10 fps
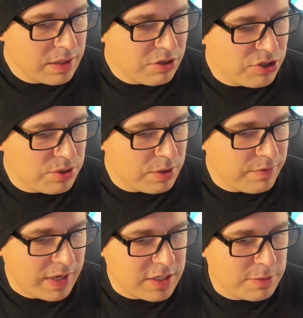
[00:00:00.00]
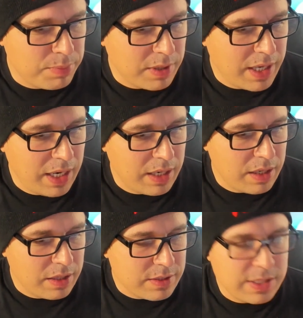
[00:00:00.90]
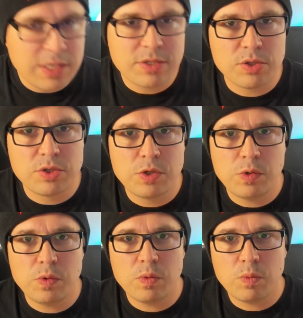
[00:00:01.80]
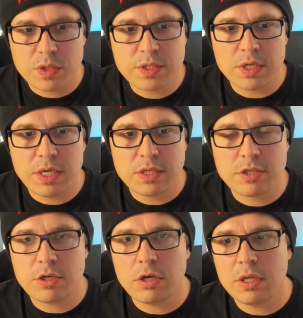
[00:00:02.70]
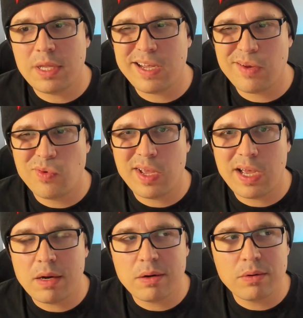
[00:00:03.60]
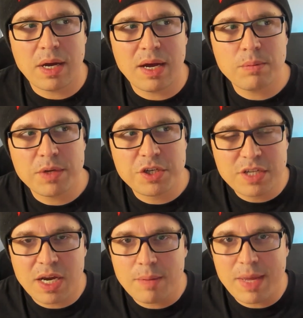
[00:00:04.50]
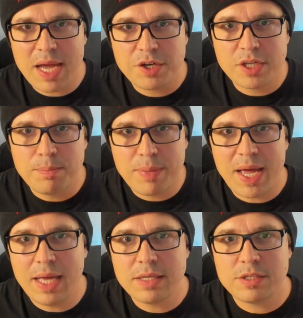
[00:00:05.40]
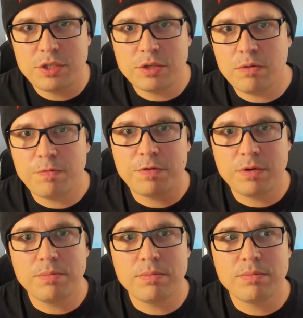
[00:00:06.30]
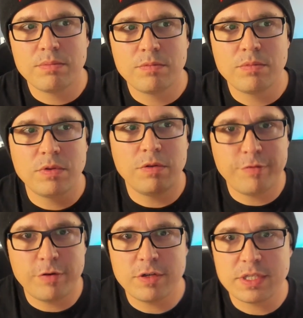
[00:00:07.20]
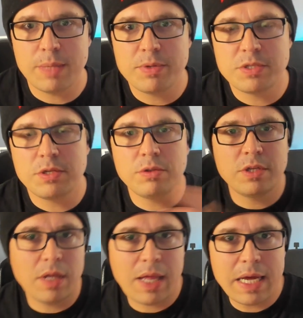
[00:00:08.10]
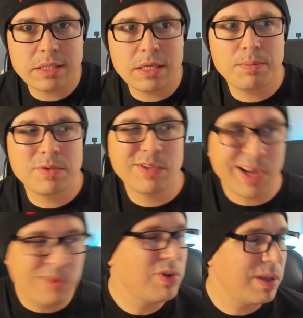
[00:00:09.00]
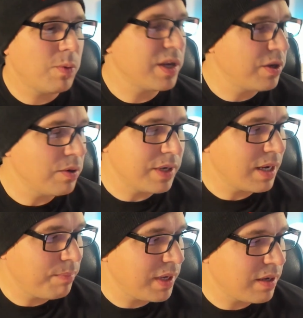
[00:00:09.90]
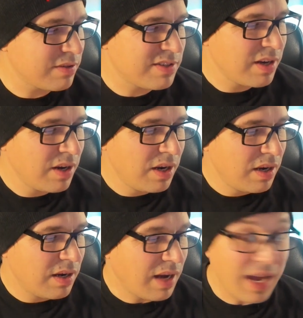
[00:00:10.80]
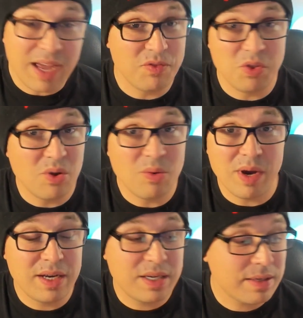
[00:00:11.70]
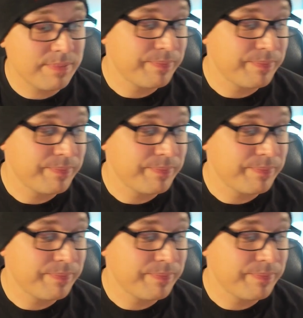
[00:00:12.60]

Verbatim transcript: sort of explain in season two once it gets started like how how much time actually passed you know from the first episode to the last episode i really want to know that because i have no idea